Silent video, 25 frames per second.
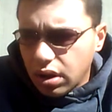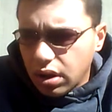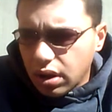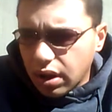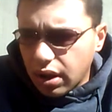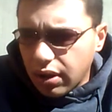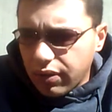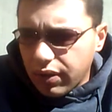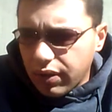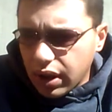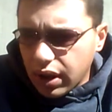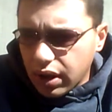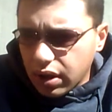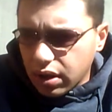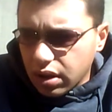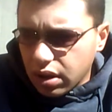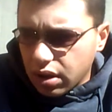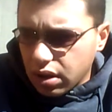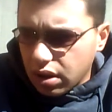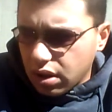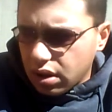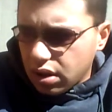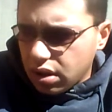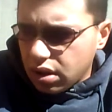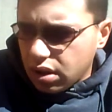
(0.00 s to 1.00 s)

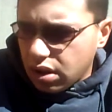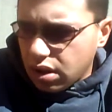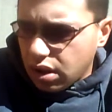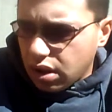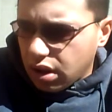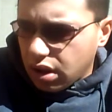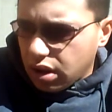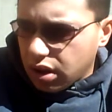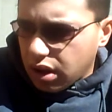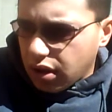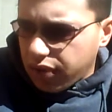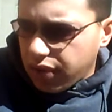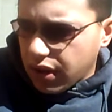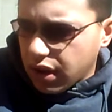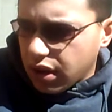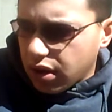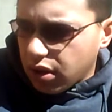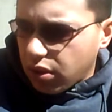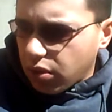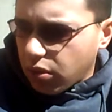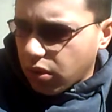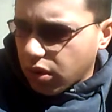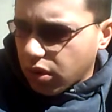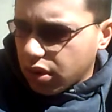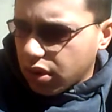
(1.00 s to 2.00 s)
living
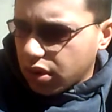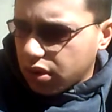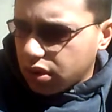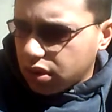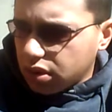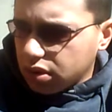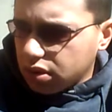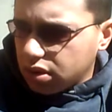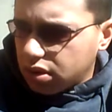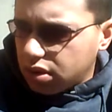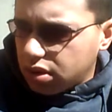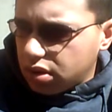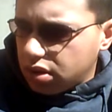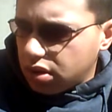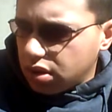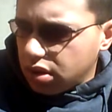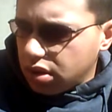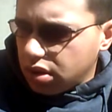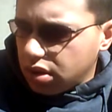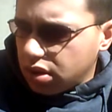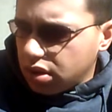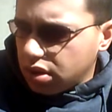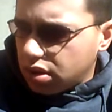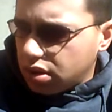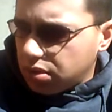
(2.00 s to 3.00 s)
in a world
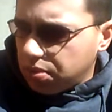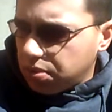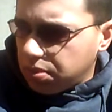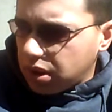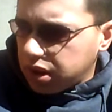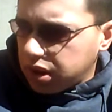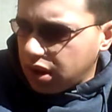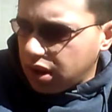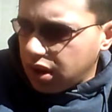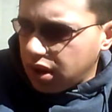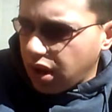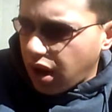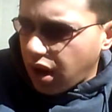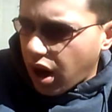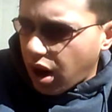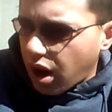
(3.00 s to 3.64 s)
completely